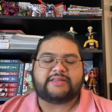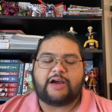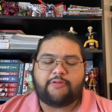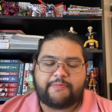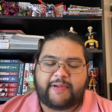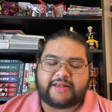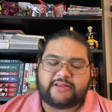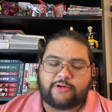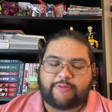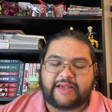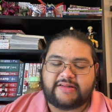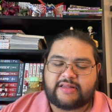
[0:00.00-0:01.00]
Now we're back to the
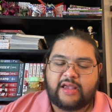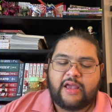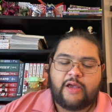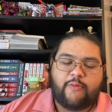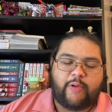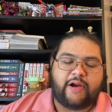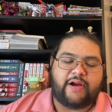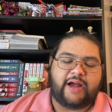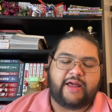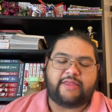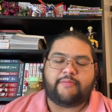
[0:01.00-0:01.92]
Waste, where uh,